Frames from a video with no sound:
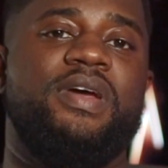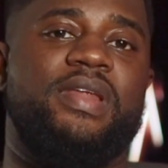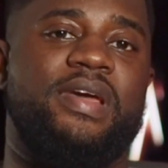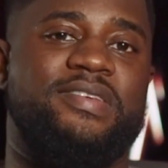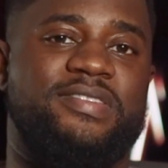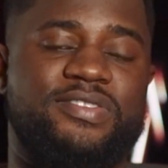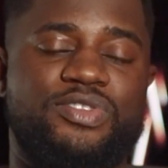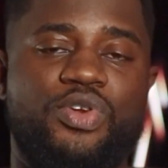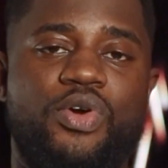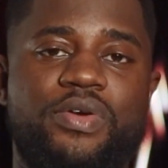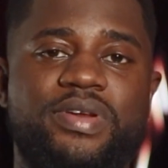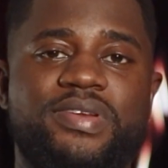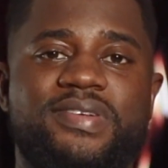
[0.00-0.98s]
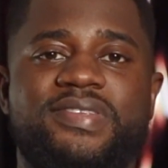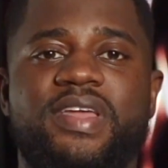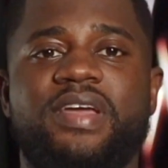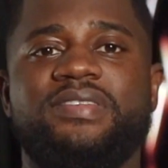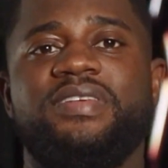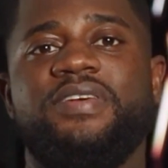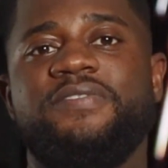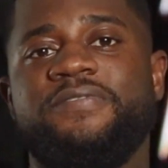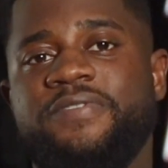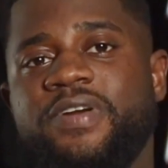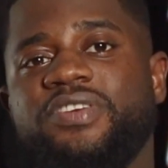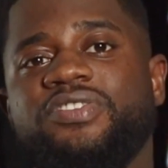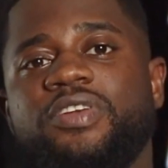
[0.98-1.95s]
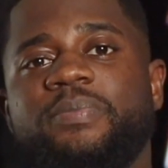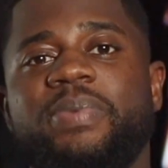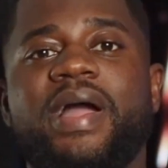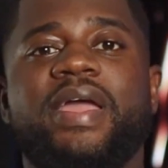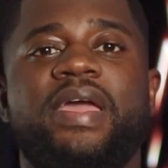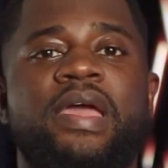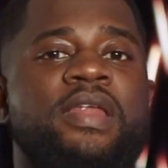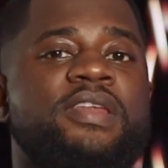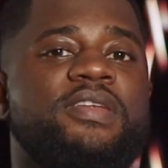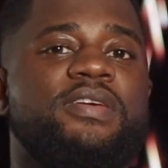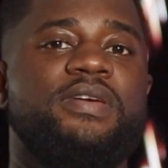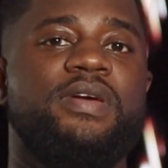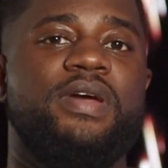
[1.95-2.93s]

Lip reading: like storing the state in a version backend